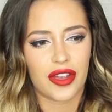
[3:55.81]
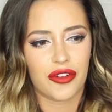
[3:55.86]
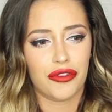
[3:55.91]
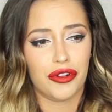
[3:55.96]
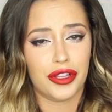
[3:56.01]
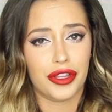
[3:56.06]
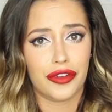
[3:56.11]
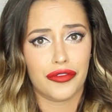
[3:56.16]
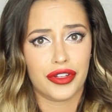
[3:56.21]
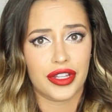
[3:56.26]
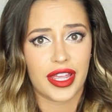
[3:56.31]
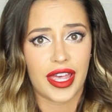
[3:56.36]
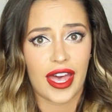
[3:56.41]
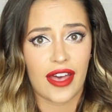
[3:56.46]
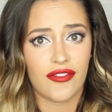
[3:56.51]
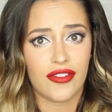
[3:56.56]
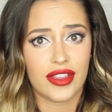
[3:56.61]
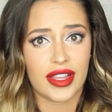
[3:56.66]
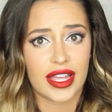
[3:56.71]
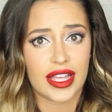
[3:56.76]
like really really
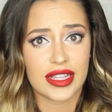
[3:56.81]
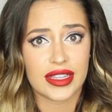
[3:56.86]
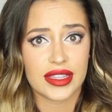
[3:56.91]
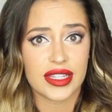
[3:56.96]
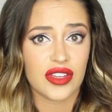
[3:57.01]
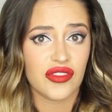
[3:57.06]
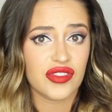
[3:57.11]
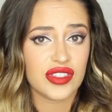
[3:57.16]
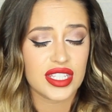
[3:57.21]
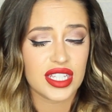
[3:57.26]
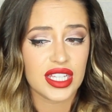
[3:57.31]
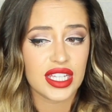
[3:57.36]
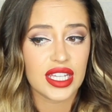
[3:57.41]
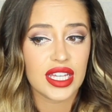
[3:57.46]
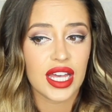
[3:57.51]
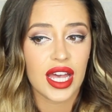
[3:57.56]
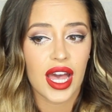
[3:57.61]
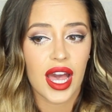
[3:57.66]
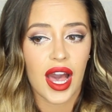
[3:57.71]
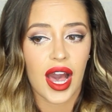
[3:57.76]
heavy like
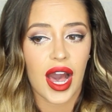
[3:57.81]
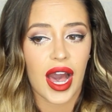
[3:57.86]
lifting